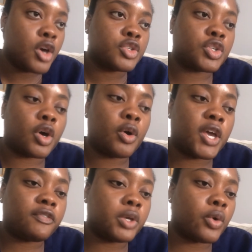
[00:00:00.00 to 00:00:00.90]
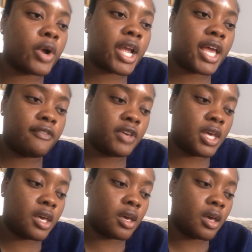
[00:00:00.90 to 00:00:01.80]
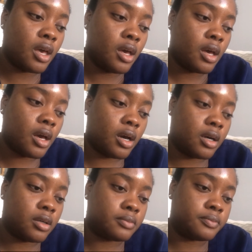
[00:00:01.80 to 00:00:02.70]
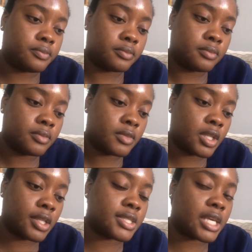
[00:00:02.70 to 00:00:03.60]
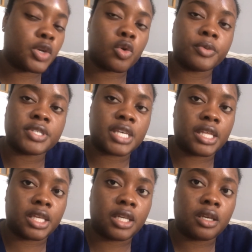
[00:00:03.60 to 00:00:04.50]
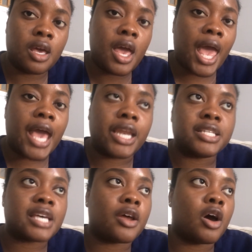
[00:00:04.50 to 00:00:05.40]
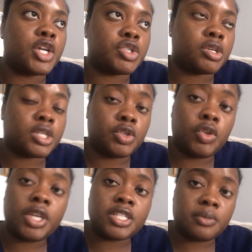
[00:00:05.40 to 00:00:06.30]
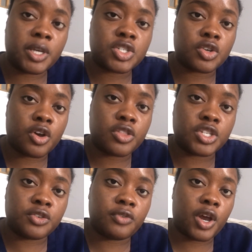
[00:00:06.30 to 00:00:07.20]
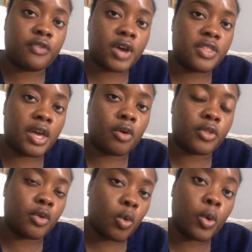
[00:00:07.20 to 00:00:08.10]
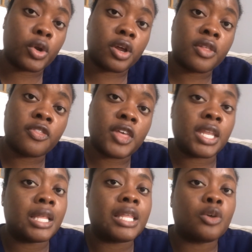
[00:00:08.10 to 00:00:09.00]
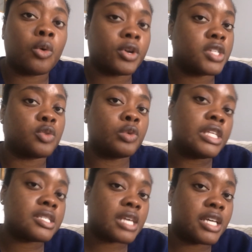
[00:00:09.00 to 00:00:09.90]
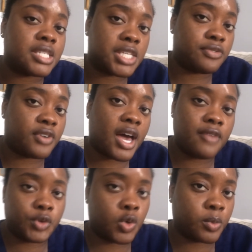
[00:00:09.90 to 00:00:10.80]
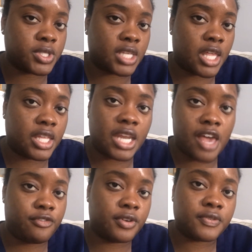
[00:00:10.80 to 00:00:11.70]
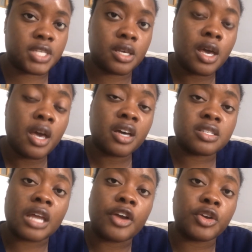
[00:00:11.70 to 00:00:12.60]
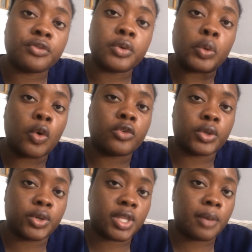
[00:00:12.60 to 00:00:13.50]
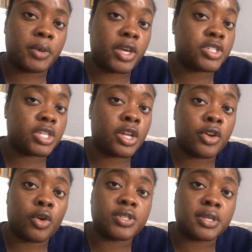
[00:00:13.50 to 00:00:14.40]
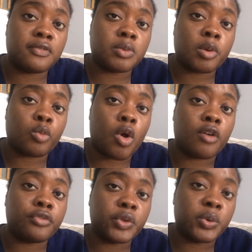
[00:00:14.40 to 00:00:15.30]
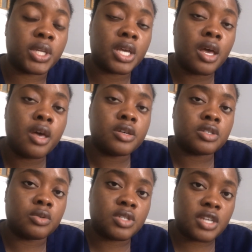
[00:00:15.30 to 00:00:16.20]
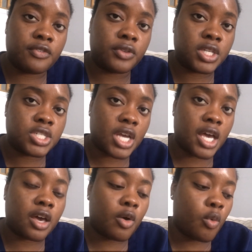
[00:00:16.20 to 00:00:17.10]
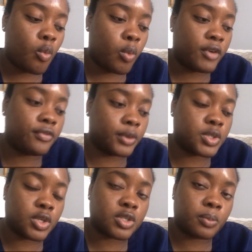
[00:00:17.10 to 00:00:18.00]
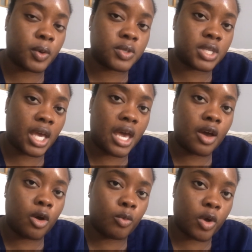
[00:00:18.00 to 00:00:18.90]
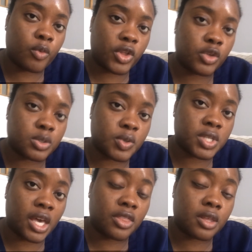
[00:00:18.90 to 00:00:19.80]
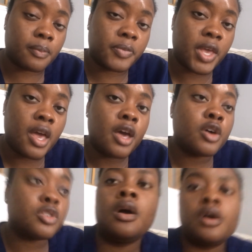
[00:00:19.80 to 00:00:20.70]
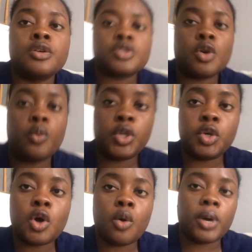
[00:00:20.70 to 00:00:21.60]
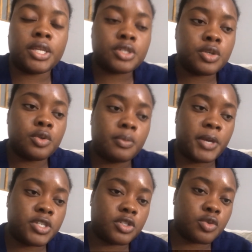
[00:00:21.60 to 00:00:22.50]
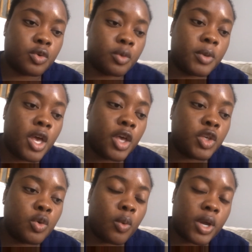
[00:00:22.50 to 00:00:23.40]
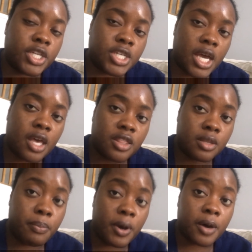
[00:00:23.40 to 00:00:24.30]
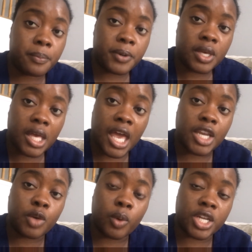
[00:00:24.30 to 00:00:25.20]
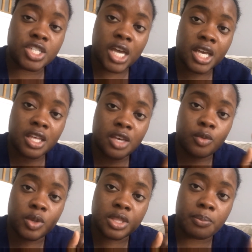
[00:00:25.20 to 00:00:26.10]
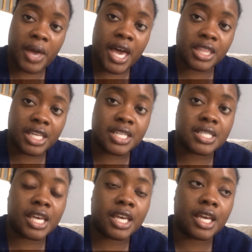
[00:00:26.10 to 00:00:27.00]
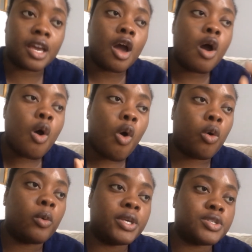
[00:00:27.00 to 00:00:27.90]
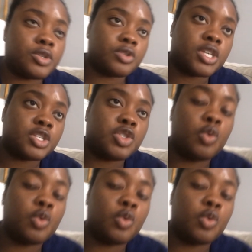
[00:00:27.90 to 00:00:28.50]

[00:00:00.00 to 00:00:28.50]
So if you are giving, let's say normal saline, and it's at 100, you need to make sure that you verify that on the order, that the order doesn't really say D5 in normal saline at 50, because now you're fluid overloading that patient and you're also giving them the wrong fluid. So definitely check what fluids they're supposed to get and what rate they're supposed to get them. So when you go into the patient's room, you want to check the pump and you want to check it with the bag that is hanging. Always do this.